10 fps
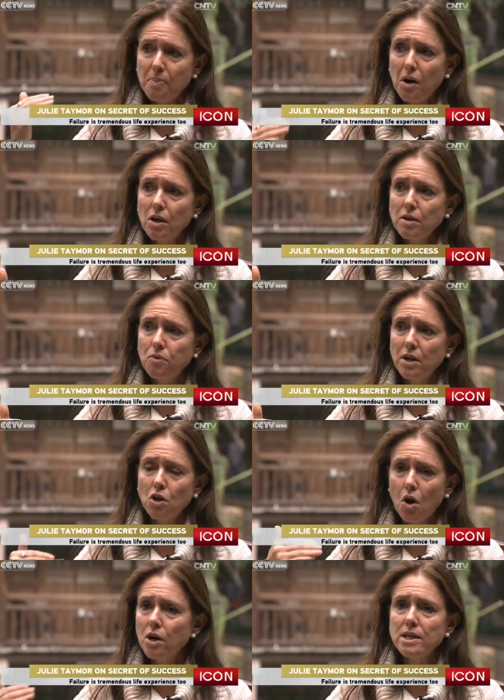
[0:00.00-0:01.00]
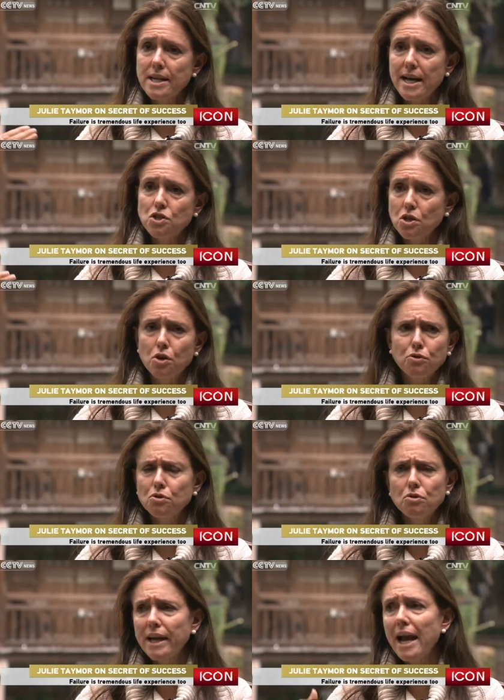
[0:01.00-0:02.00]
part of what an artist has to go
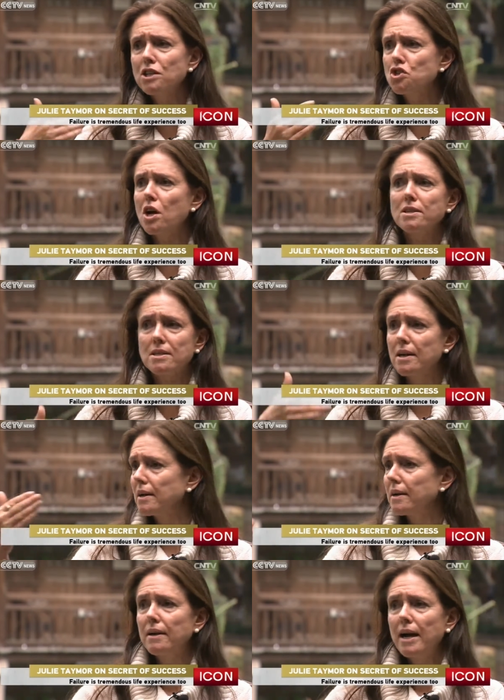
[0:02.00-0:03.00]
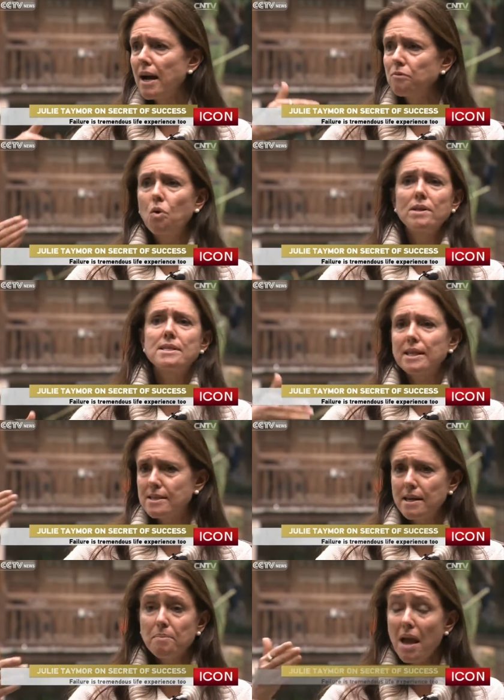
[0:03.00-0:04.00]
through. You can't just have one
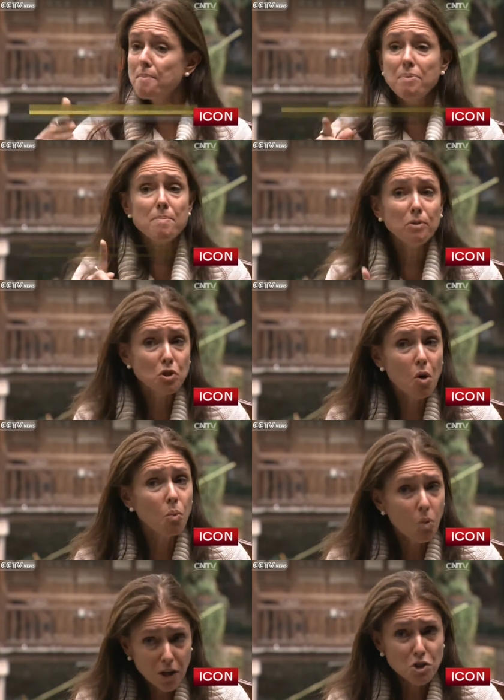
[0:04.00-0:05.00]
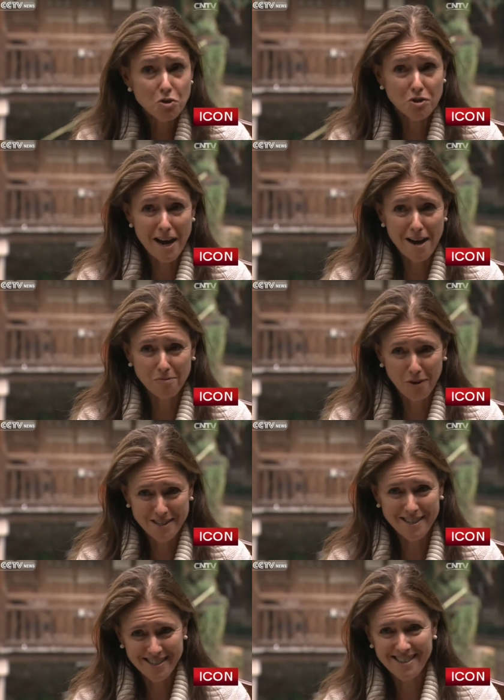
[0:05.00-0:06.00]
success. And people don't want you to have
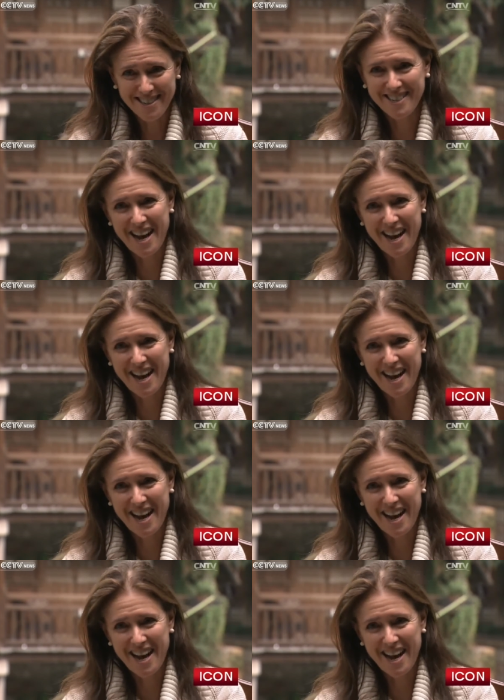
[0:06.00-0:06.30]
one success